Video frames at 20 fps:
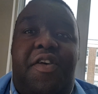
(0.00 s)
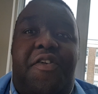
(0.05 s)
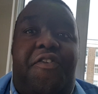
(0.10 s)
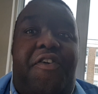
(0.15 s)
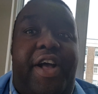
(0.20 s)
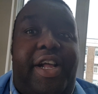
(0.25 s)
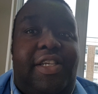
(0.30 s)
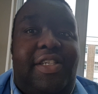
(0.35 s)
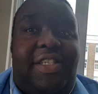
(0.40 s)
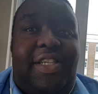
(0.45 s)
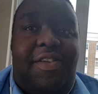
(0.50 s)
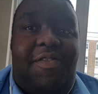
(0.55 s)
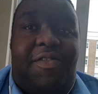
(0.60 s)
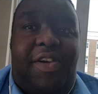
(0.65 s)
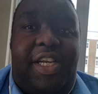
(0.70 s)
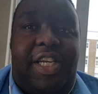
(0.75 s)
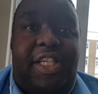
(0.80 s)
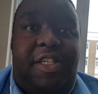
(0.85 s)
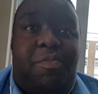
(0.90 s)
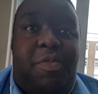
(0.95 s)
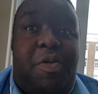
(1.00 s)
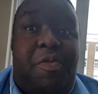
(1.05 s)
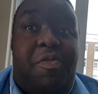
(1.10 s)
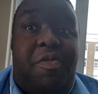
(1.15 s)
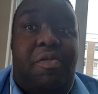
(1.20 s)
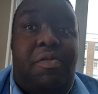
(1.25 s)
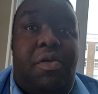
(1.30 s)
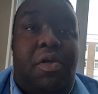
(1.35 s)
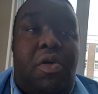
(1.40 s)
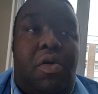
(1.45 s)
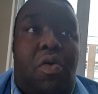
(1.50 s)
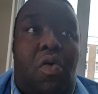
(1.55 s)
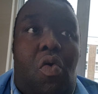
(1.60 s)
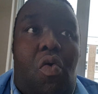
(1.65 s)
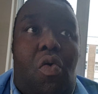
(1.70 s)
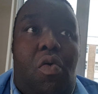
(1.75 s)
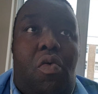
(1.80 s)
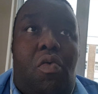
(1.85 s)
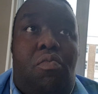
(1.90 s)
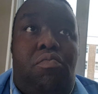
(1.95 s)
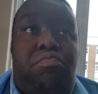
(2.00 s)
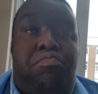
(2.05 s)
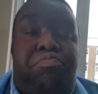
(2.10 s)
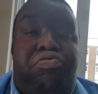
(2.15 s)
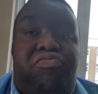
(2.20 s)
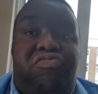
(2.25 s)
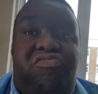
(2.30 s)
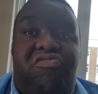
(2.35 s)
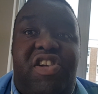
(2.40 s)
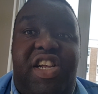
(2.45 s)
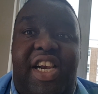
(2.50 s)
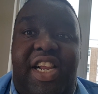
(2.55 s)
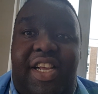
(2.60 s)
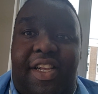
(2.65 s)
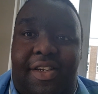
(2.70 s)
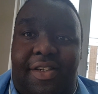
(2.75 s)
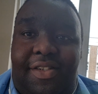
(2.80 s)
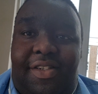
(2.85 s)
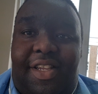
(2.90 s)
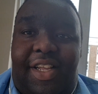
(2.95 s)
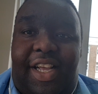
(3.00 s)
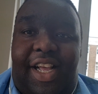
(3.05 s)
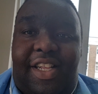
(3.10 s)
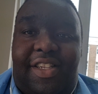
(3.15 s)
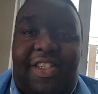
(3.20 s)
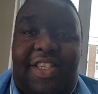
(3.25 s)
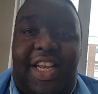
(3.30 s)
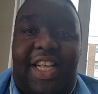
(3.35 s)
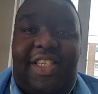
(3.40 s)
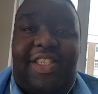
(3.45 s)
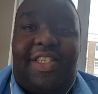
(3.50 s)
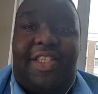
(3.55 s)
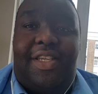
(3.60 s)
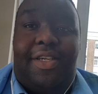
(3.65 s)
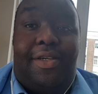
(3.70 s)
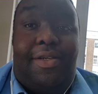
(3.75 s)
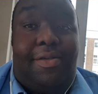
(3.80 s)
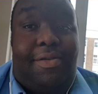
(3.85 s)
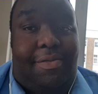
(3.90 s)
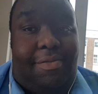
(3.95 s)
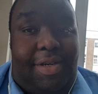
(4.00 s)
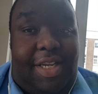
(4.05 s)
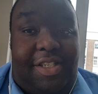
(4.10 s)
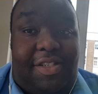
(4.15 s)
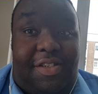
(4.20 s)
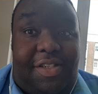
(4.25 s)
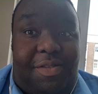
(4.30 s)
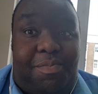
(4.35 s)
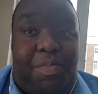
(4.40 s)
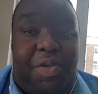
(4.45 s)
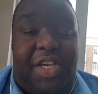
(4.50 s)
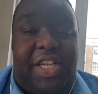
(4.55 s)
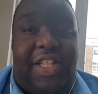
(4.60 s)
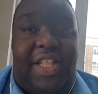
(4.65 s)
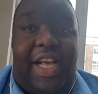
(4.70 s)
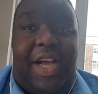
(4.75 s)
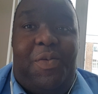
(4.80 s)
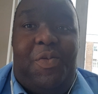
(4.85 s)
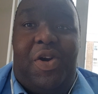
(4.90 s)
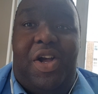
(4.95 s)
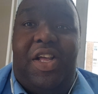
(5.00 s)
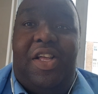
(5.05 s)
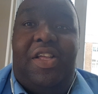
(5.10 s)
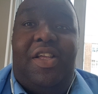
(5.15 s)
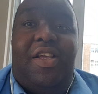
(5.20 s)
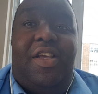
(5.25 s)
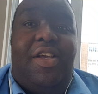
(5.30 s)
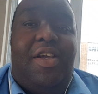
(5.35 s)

defensively he's been brilliant against Leicester. Let's just put it that way.